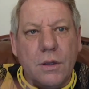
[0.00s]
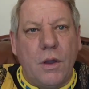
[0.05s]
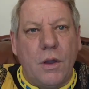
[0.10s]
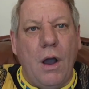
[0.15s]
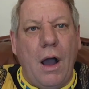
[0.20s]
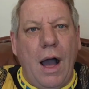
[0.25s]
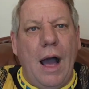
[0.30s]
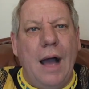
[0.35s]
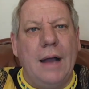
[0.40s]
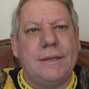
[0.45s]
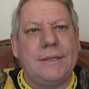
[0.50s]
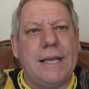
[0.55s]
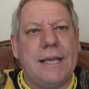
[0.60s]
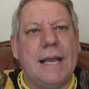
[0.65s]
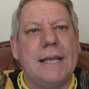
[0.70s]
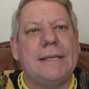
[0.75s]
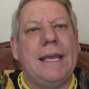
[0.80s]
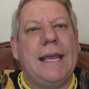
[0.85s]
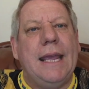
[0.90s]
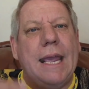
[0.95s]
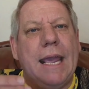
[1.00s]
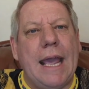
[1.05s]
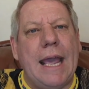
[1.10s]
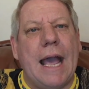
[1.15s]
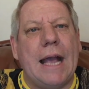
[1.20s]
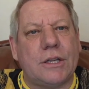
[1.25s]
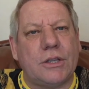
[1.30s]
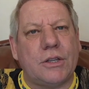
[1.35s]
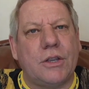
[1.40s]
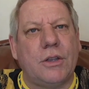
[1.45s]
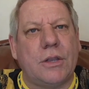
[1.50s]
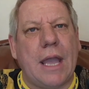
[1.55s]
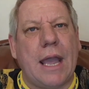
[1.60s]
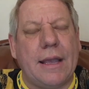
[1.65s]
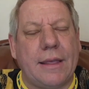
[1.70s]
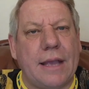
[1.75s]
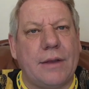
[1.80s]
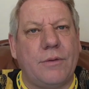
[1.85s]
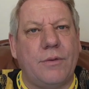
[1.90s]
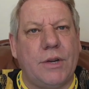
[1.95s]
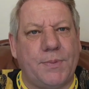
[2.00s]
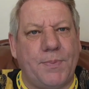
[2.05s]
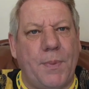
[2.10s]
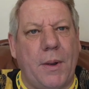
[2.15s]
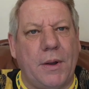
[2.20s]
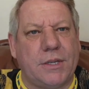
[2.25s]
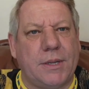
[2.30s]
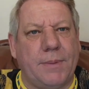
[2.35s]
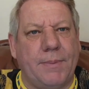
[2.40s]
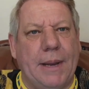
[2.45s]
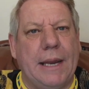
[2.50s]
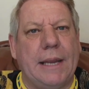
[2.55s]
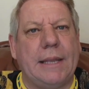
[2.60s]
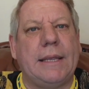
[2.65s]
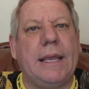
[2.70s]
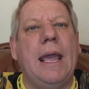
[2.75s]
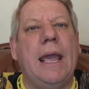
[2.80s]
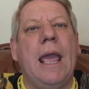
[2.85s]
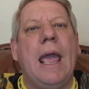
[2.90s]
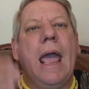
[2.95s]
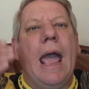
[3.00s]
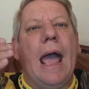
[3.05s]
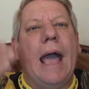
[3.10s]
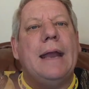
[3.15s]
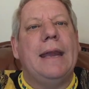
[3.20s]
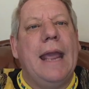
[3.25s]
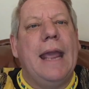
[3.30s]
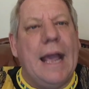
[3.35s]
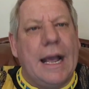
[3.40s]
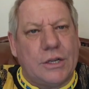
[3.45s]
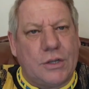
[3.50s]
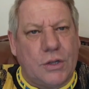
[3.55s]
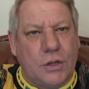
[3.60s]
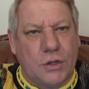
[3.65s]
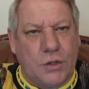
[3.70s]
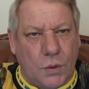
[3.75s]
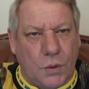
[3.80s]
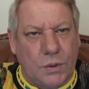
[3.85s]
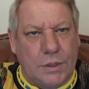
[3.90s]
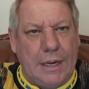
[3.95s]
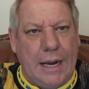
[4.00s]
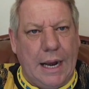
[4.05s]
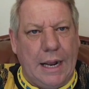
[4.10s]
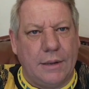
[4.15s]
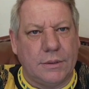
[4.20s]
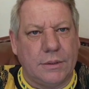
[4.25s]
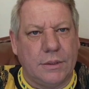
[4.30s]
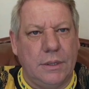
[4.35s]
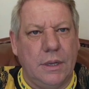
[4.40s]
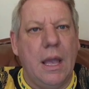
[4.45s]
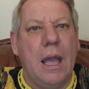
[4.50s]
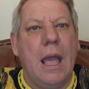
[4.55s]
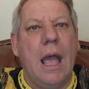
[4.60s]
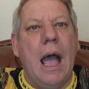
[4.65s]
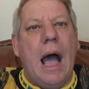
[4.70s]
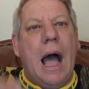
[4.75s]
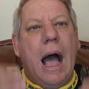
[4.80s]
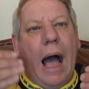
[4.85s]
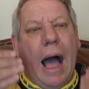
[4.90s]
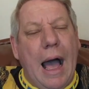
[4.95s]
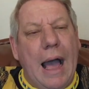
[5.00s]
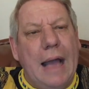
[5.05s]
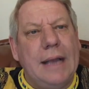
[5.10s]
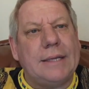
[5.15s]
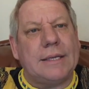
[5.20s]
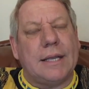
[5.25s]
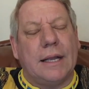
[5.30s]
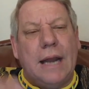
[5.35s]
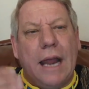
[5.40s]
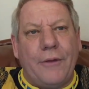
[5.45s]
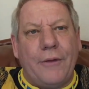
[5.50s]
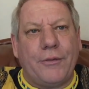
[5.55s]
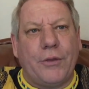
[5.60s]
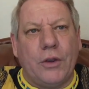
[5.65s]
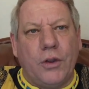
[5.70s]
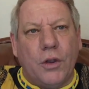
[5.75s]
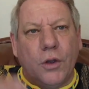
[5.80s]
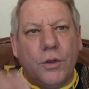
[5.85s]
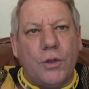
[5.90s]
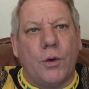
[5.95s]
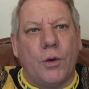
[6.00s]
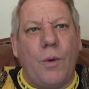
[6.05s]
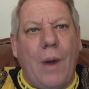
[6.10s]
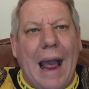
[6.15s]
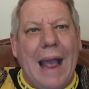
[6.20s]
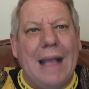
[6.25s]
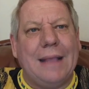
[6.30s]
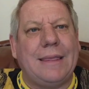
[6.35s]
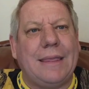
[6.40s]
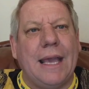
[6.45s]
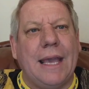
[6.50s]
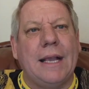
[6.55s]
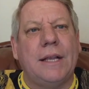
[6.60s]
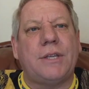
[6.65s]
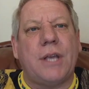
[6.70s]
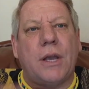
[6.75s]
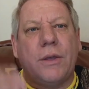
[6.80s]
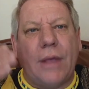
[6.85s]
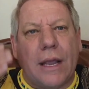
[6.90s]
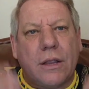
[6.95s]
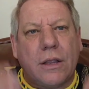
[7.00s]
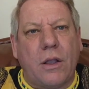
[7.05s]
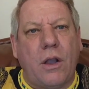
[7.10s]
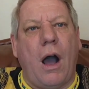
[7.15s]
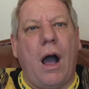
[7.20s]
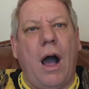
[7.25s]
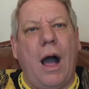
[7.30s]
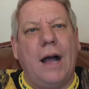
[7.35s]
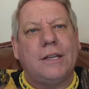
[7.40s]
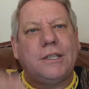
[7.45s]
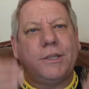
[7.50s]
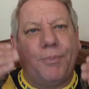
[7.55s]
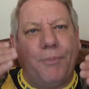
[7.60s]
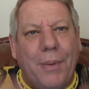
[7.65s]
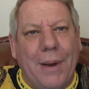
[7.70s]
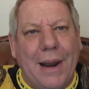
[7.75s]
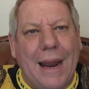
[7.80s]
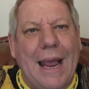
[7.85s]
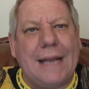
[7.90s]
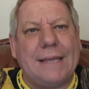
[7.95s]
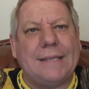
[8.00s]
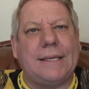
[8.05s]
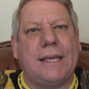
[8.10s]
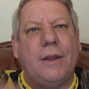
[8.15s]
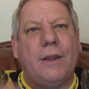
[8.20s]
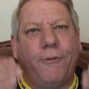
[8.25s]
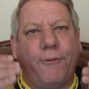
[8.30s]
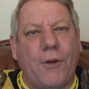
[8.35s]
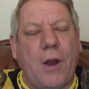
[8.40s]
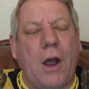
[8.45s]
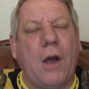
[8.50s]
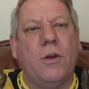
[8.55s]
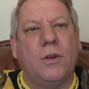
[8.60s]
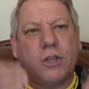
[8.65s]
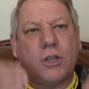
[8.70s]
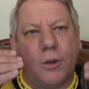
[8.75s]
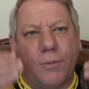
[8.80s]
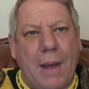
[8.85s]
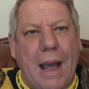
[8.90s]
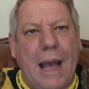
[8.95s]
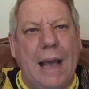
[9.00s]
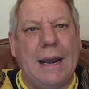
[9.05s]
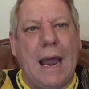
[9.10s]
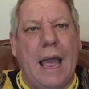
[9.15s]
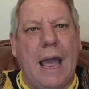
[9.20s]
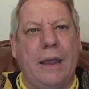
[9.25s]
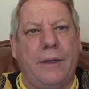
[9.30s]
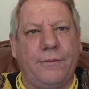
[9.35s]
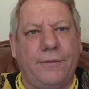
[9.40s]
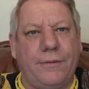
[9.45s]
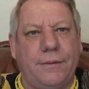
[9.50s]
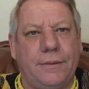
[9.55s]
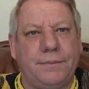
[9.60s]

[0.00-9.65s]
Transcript: God says He has to take that responsibility and He has to sort it out. I still have to do the right thing so that God's blessing flows on my life.